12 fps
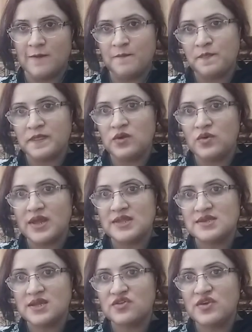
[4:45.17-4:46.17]
you can
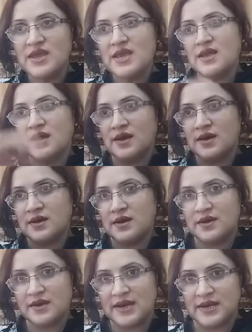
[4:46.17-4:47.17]
say three
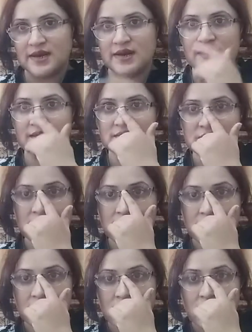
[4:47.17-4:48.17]
categories.
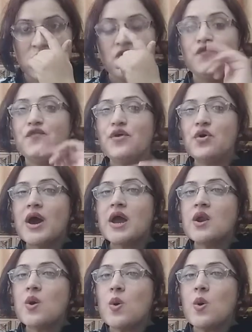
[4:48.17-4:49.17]
Few
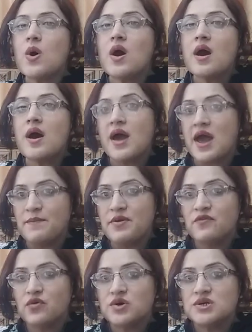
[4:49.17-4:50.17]
are
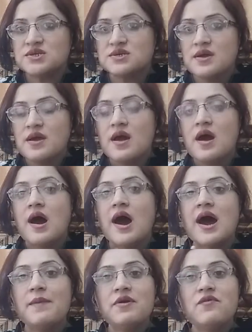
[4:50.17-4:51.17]
herbivores.
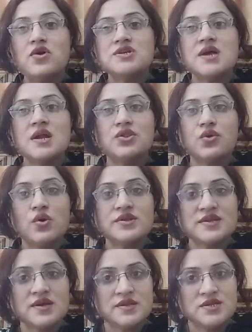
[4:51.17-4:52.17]
Herbivores are those
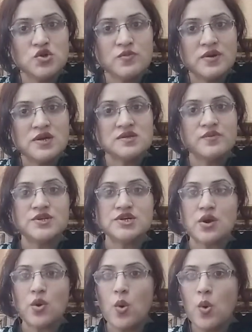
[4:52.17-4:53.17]
consumers which
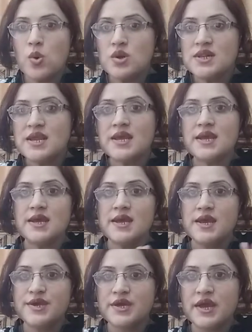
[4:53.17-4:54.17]
are only
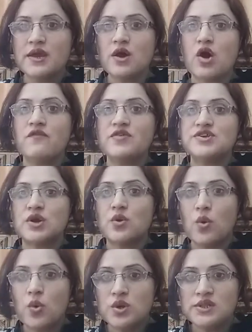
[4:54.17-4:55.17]
eating or which are
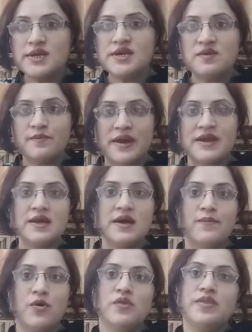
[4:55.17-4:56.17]
only depending
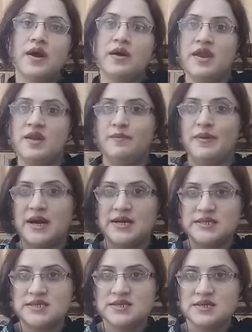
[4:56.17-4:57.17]
upon the green
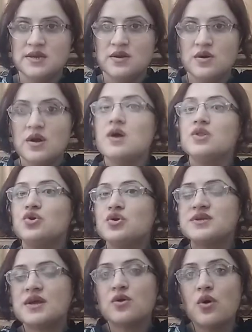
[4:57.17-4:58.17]
plants. Those
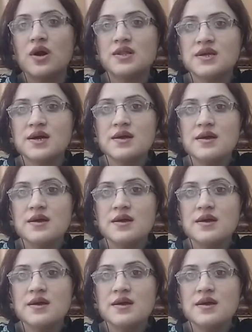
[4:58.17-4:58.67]
are called the